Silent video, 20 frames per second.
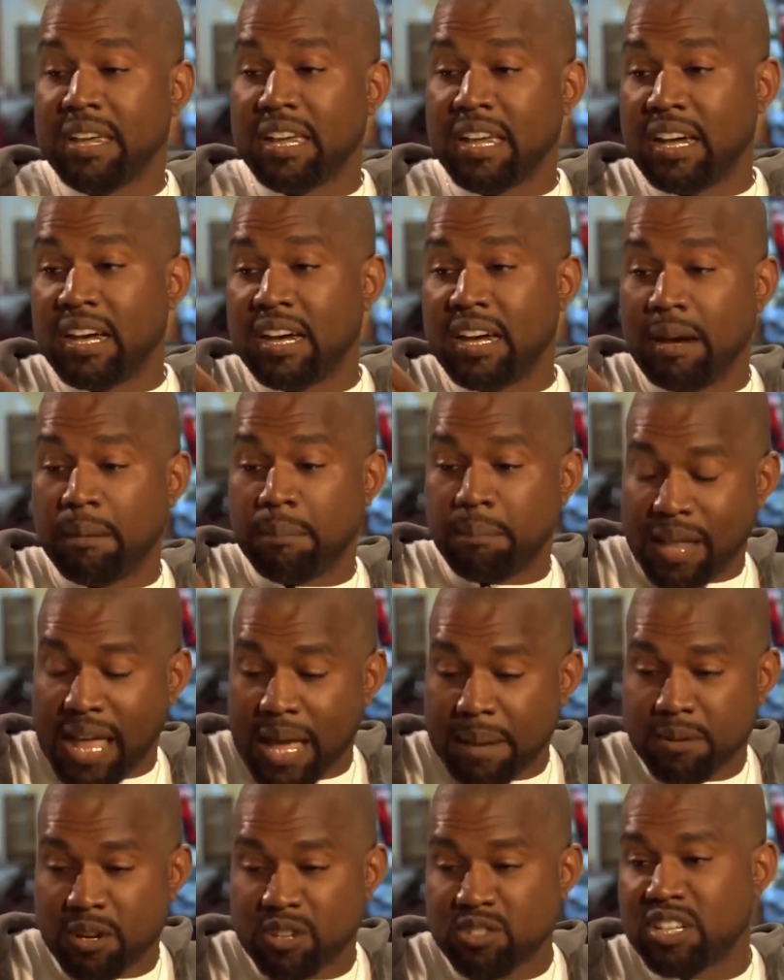Ye said
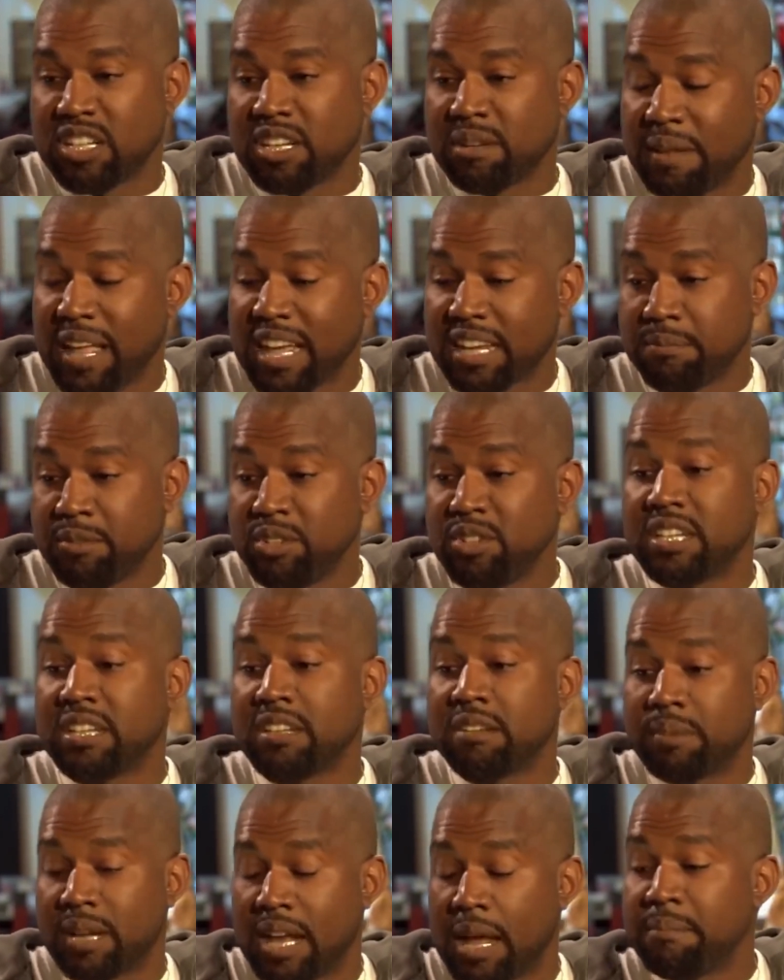before that he is
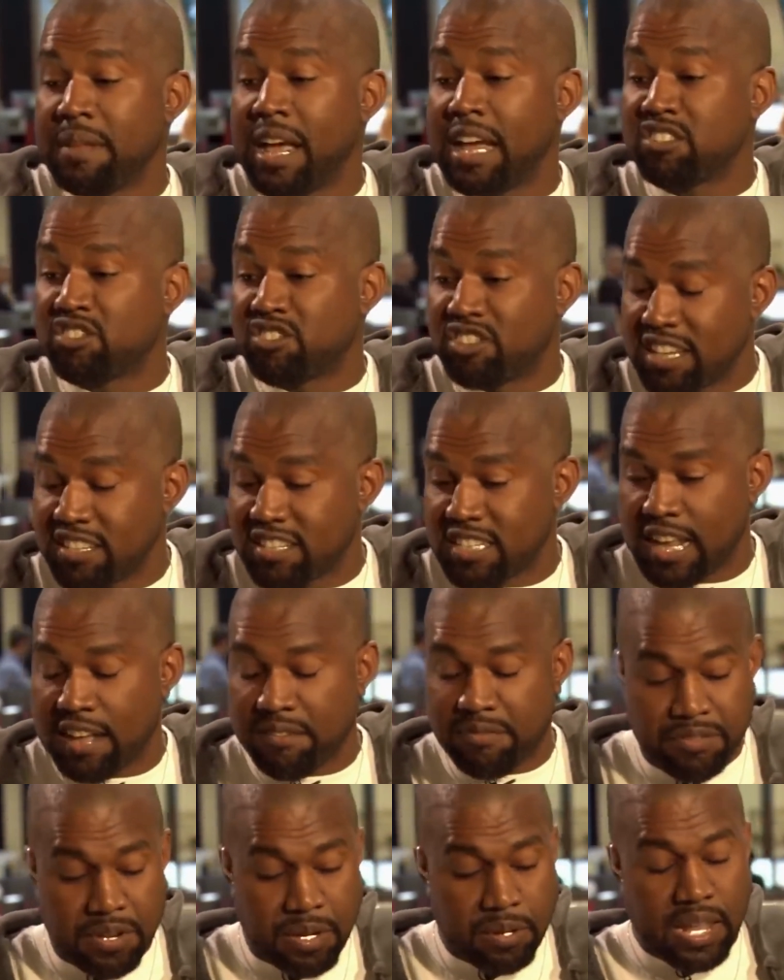bipolar, so
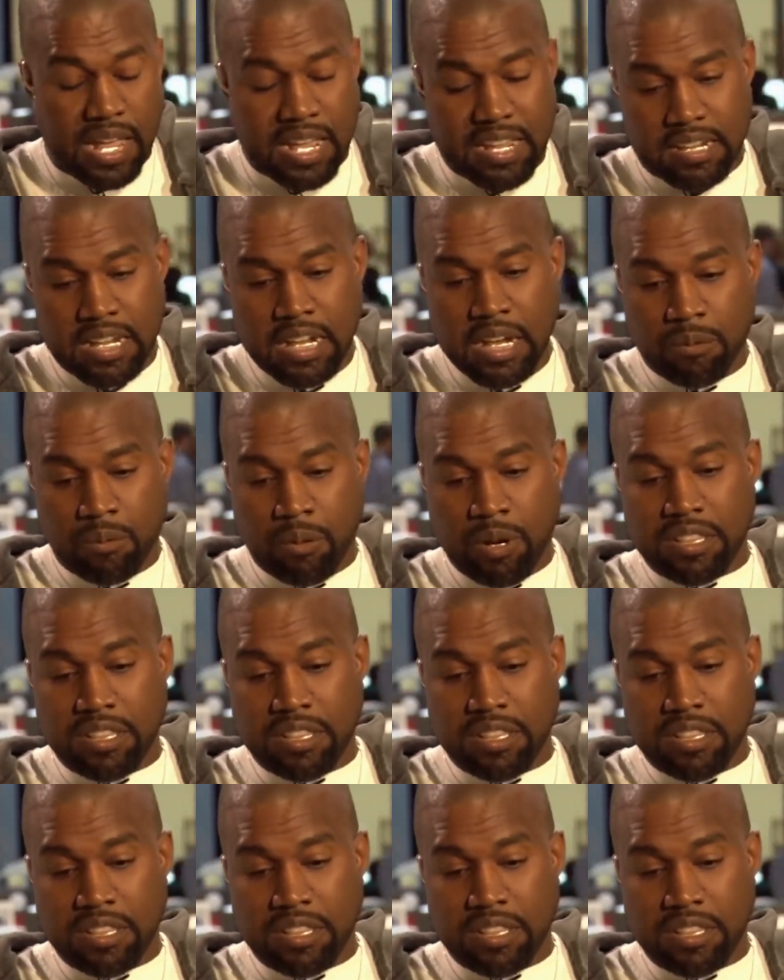many are pointing that